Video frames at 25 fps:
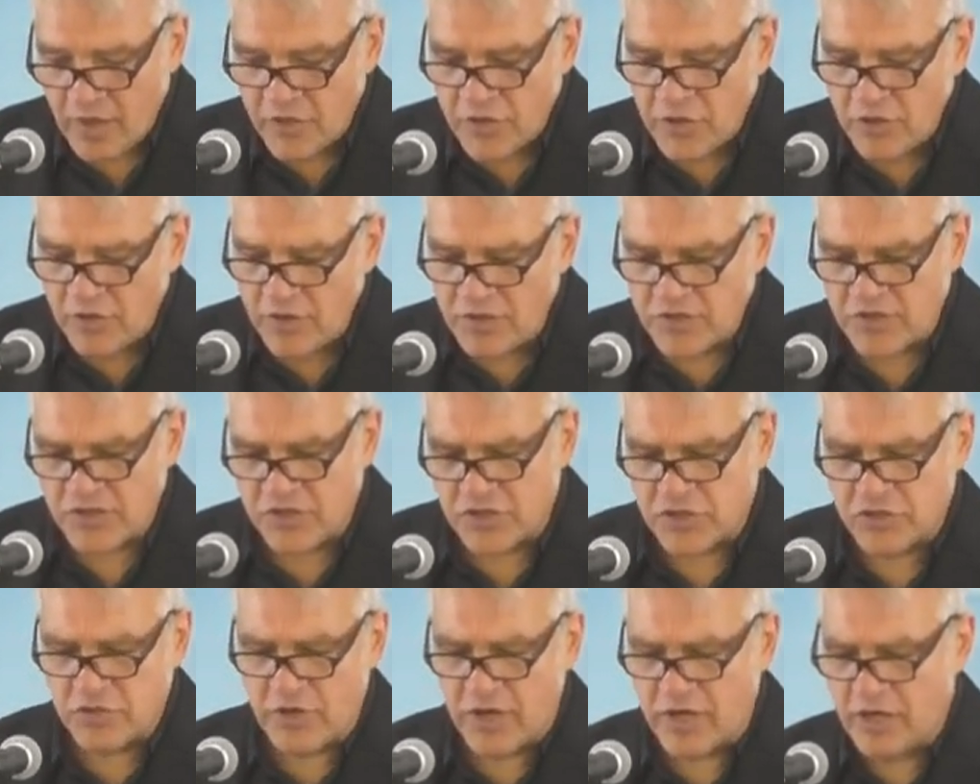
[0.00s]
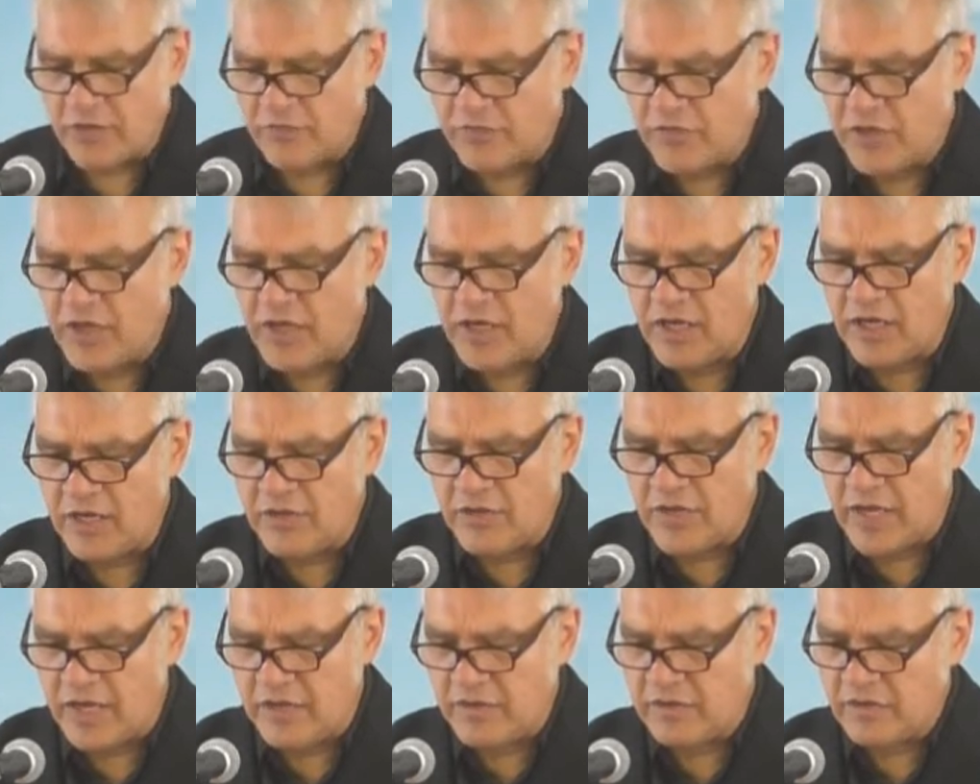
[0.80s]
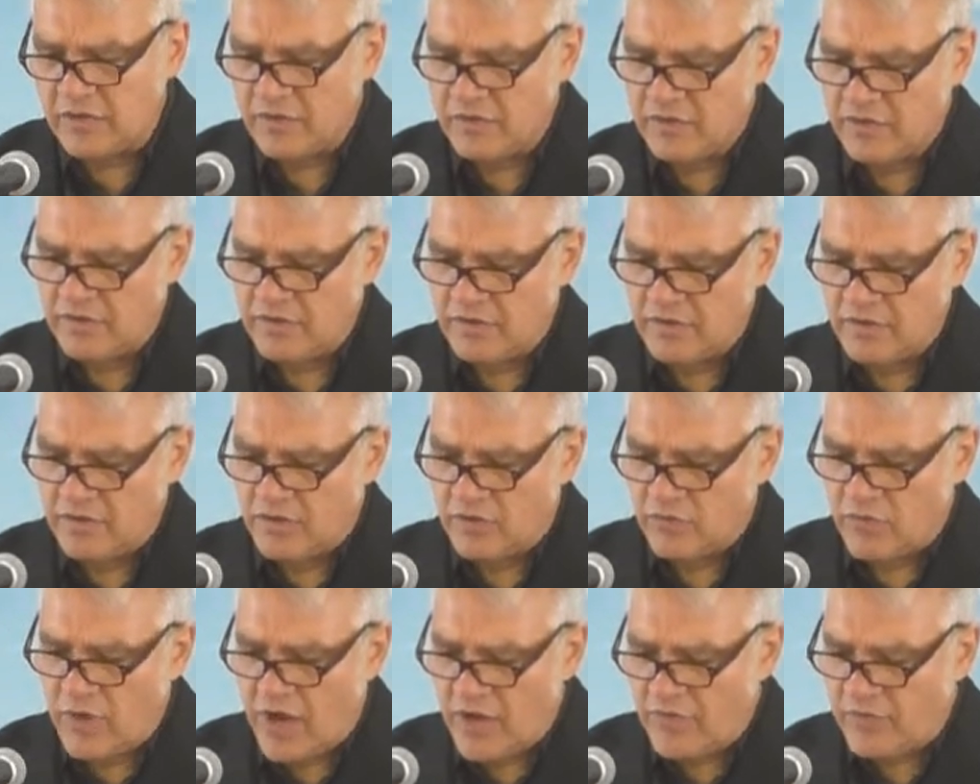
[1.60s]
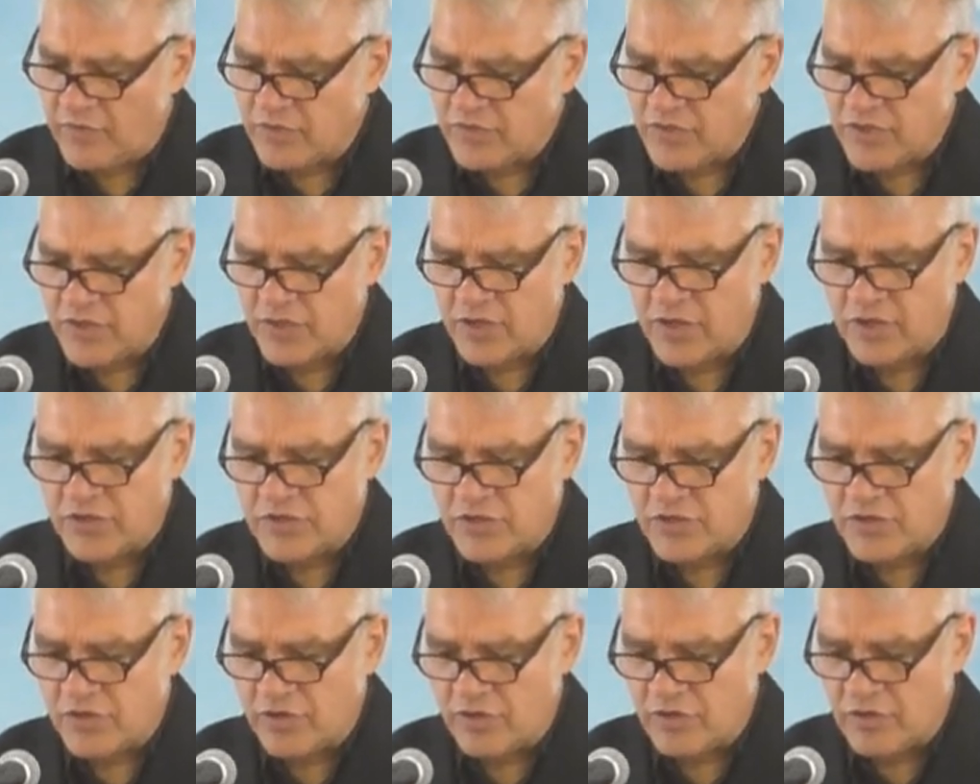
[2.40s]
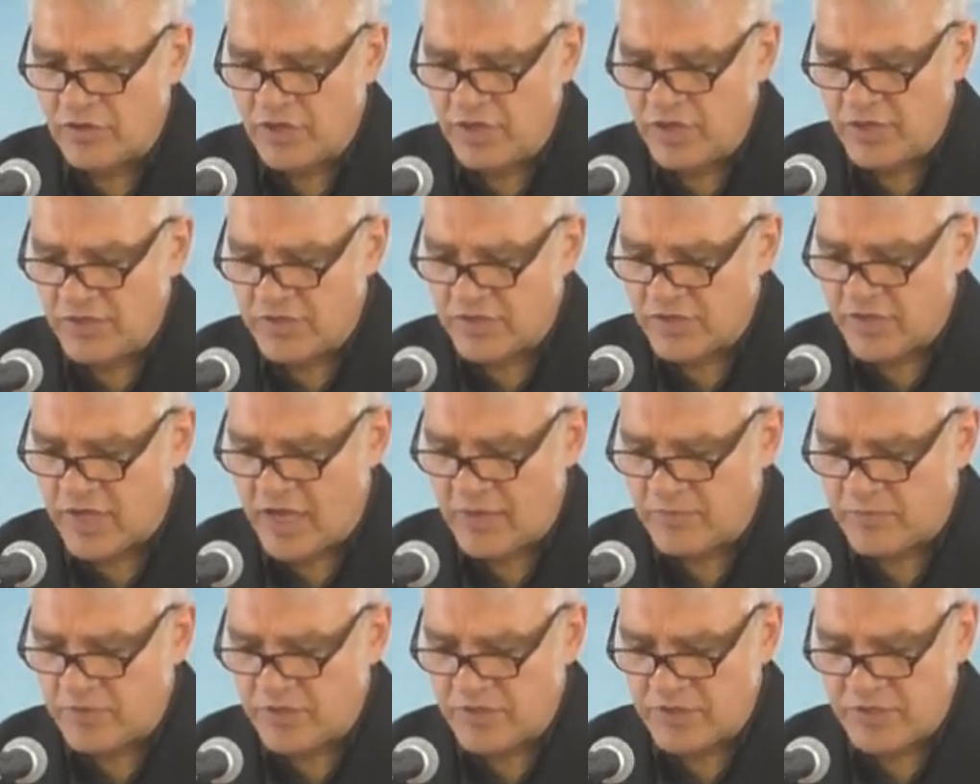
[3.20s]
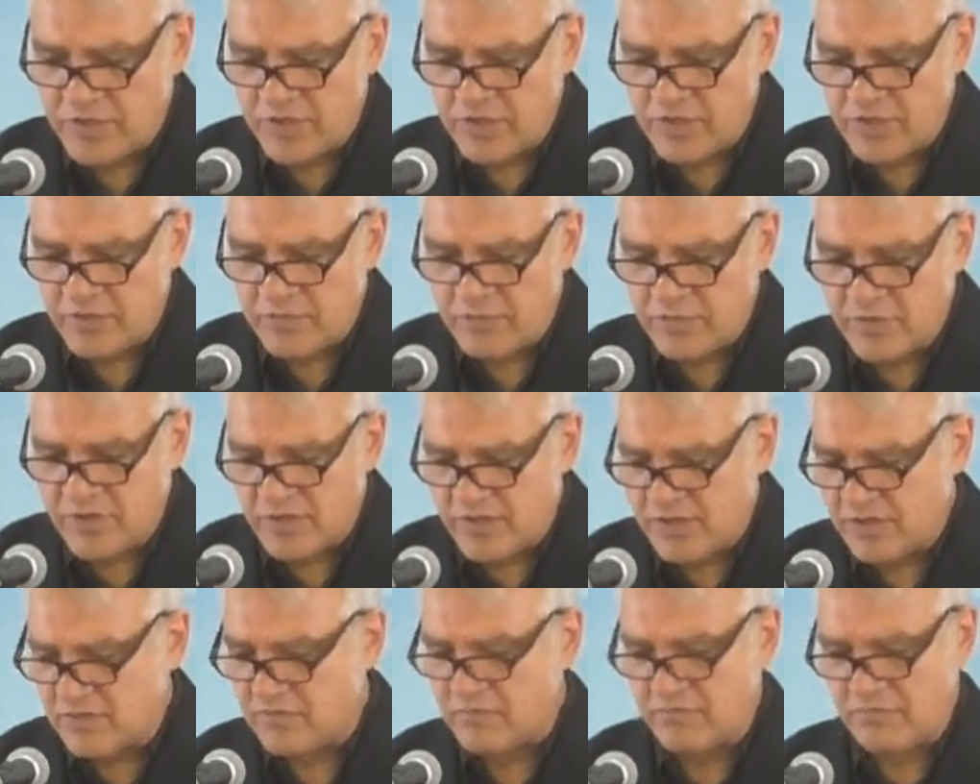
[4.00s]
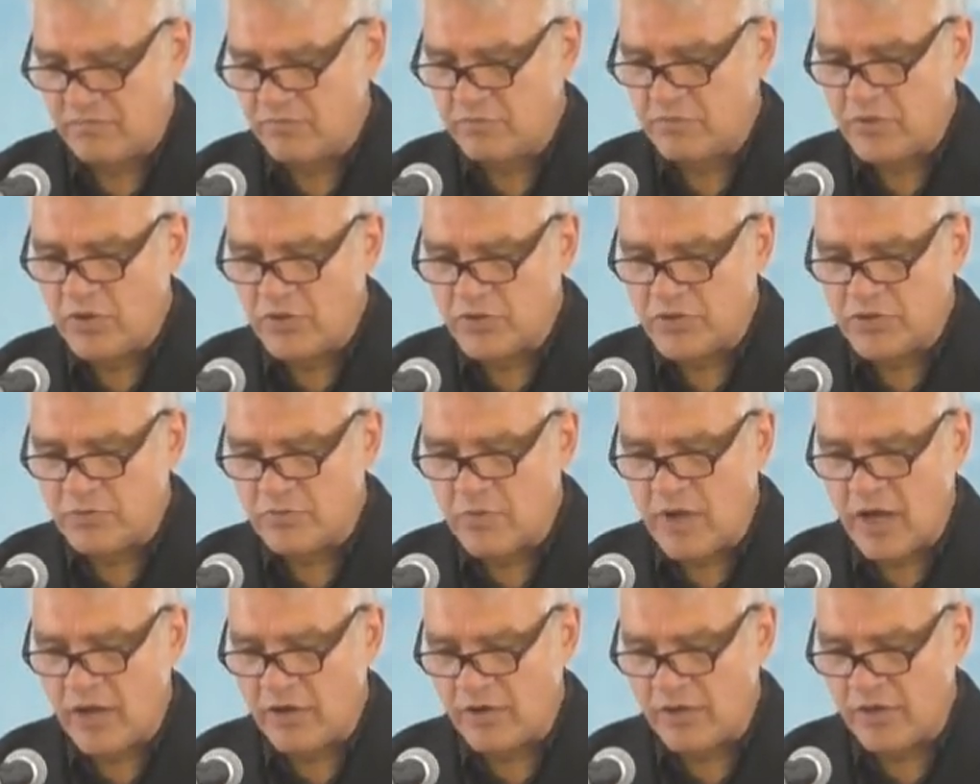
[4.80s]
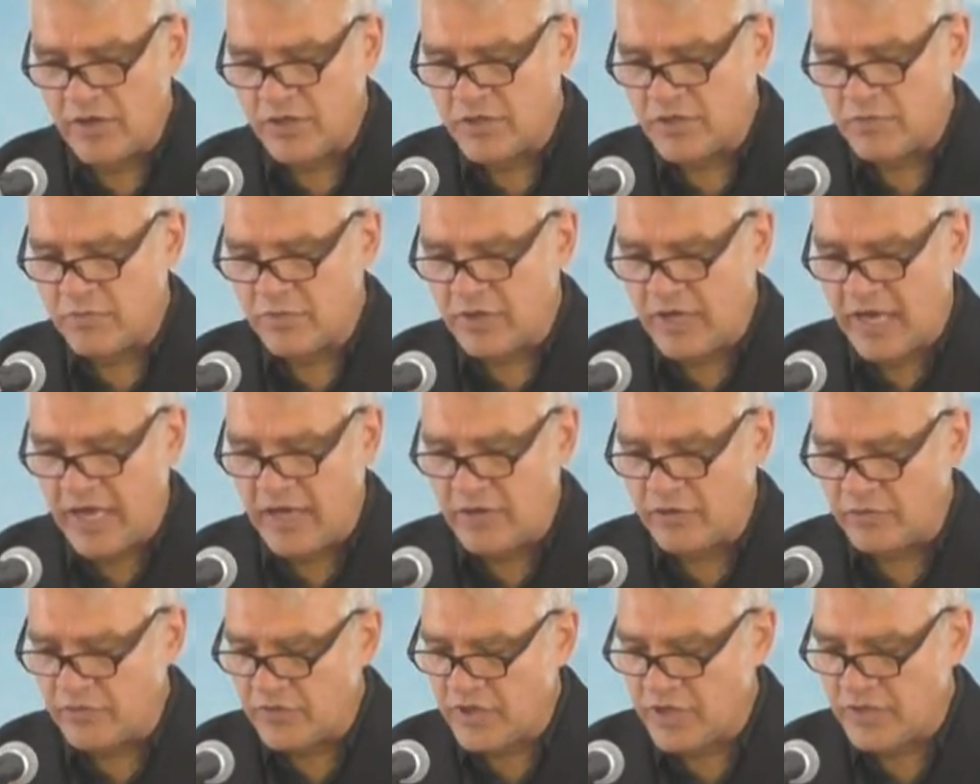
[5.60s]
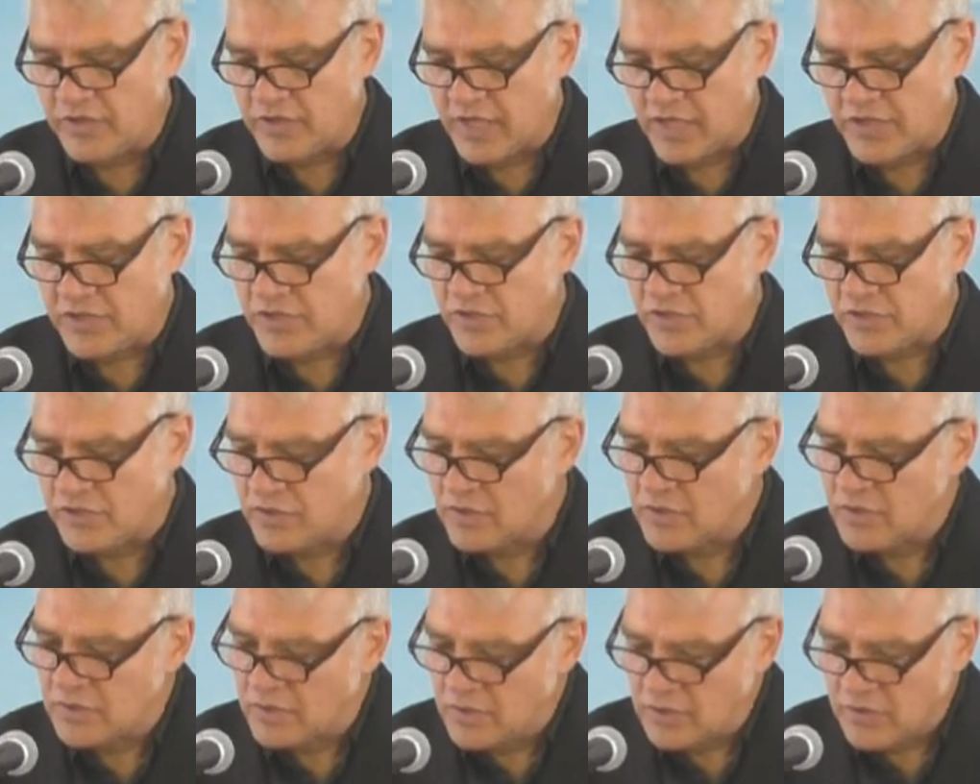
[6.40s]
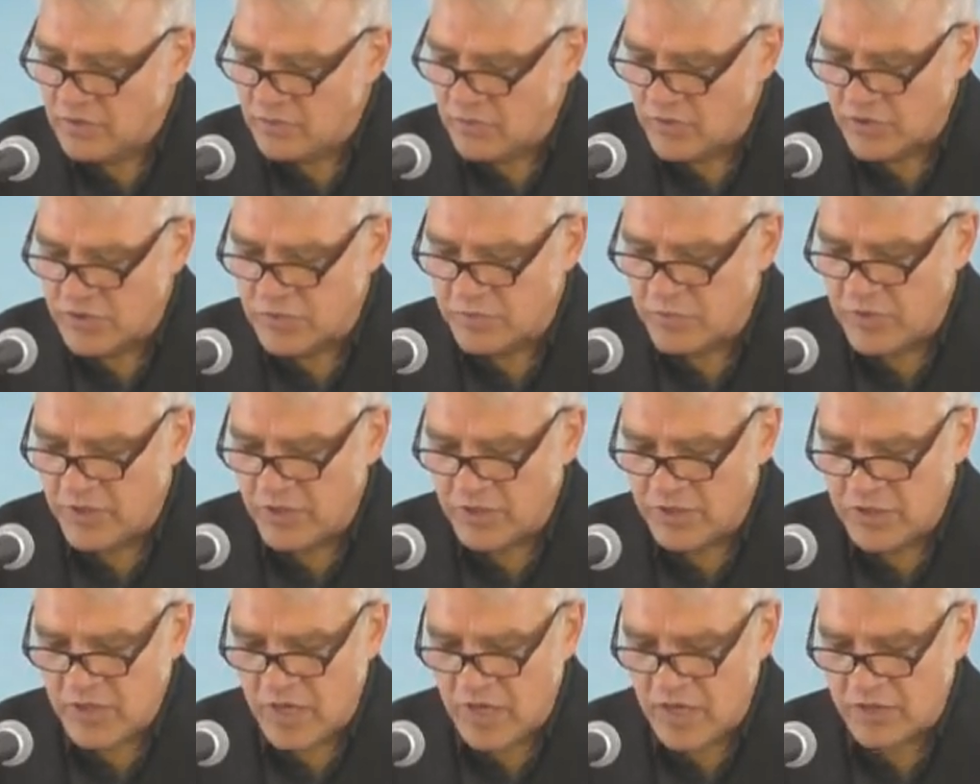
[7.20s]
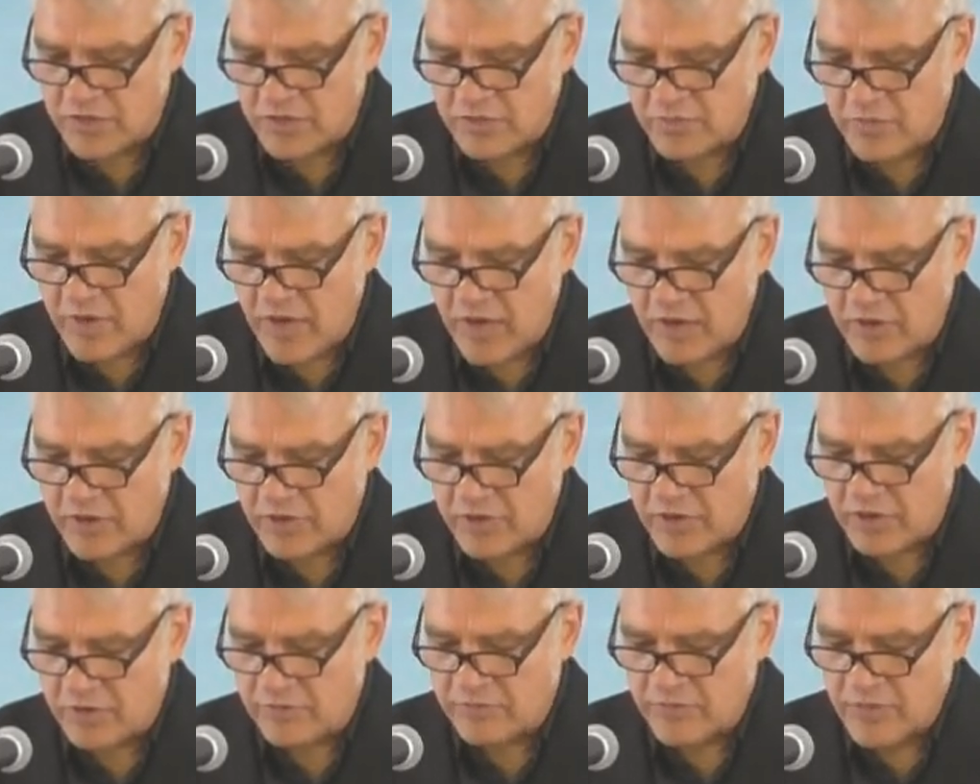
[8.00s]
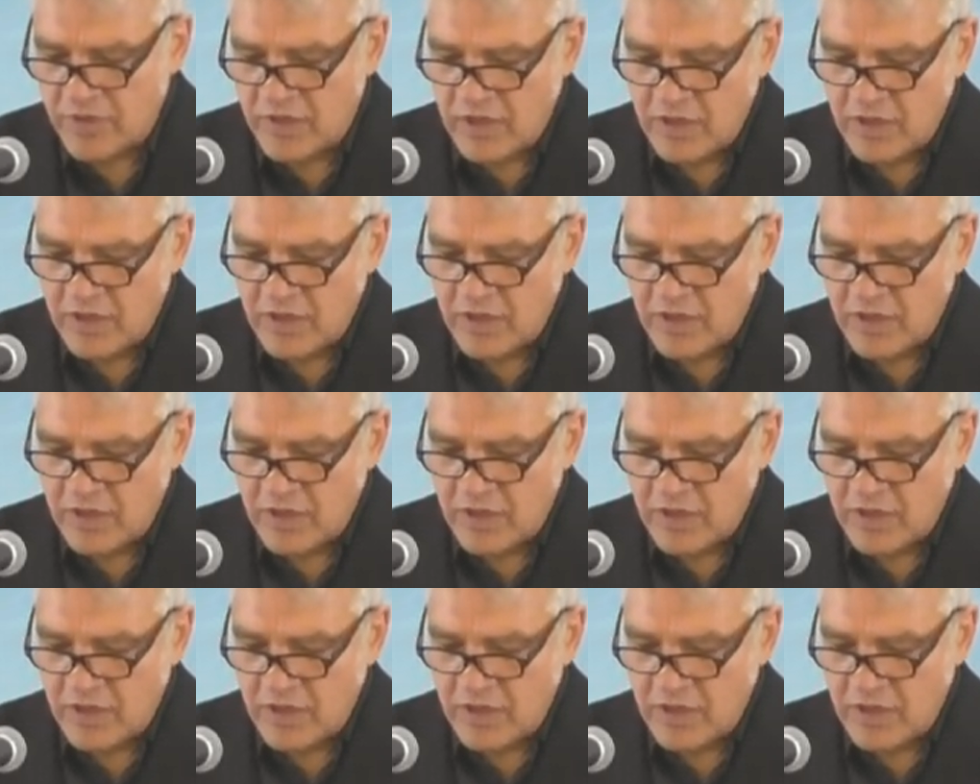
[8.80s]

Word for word: There is a strain of thinking that revels in uncertainty and skepticism. It's postmodernism, but I don't think that's what's being talked about here.